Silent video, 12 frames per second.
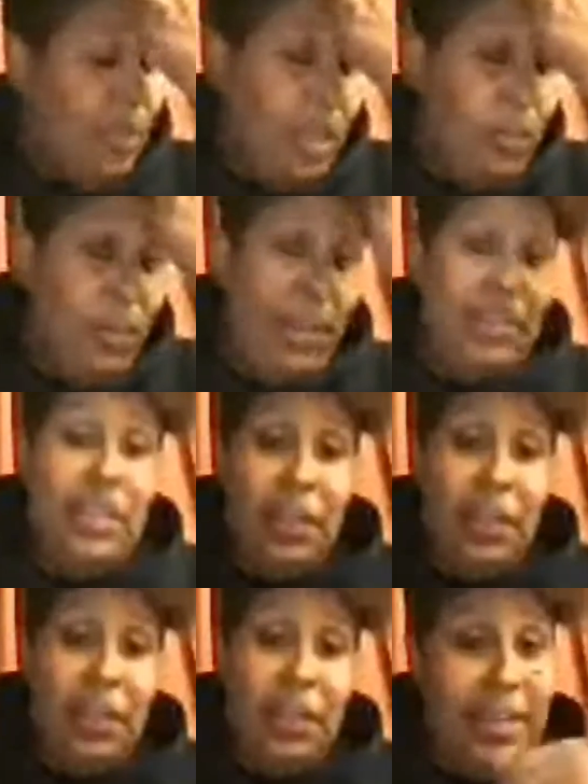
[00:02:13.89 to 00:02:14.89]

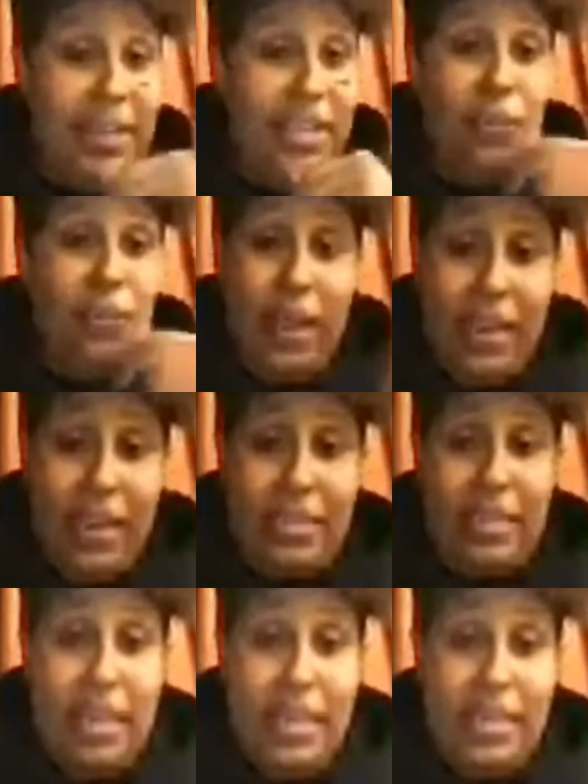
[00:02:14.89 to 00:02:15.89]
I need wine
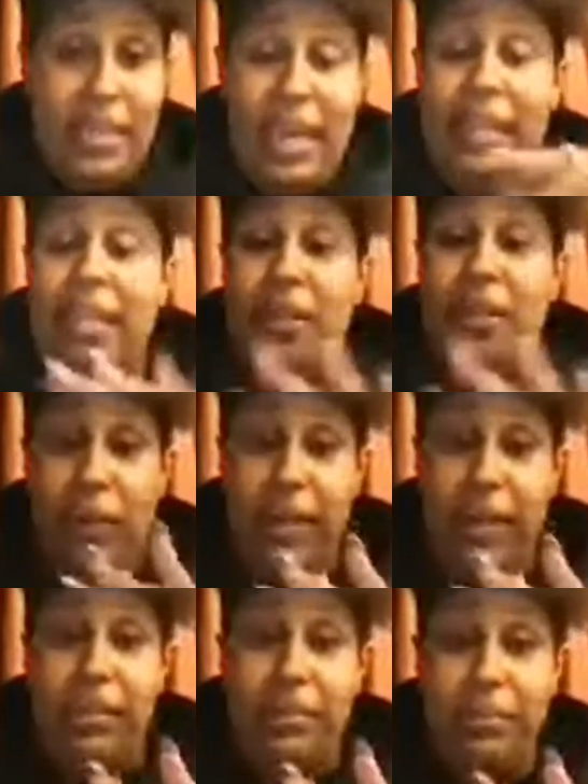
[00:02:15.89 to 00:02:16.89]
tonight, I needed
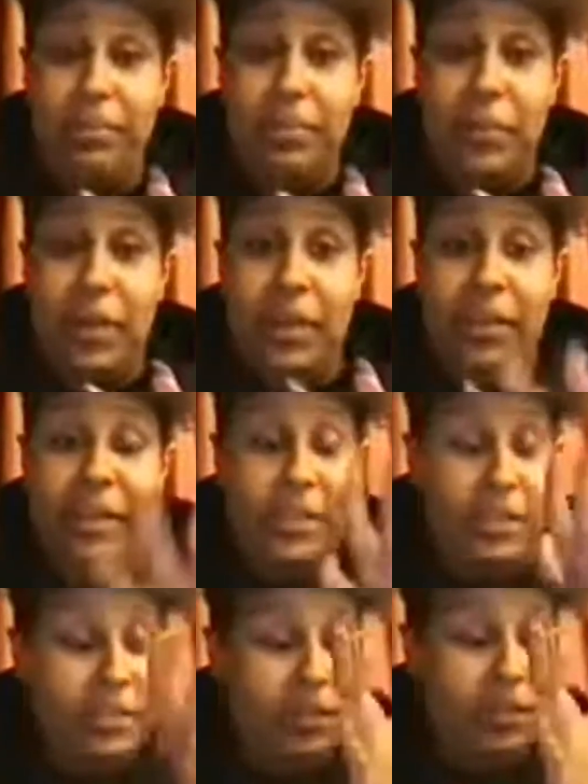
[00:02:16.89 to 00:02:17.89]
wine. Okay,
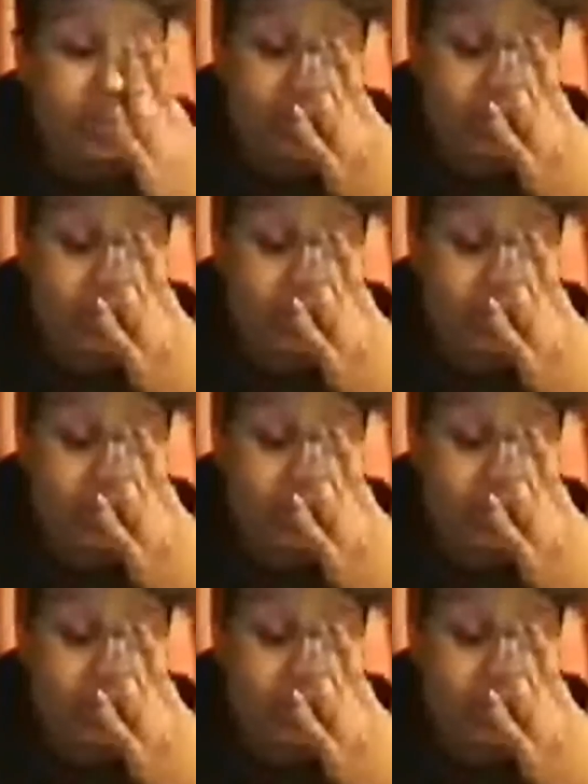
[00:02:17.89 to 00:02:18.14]
because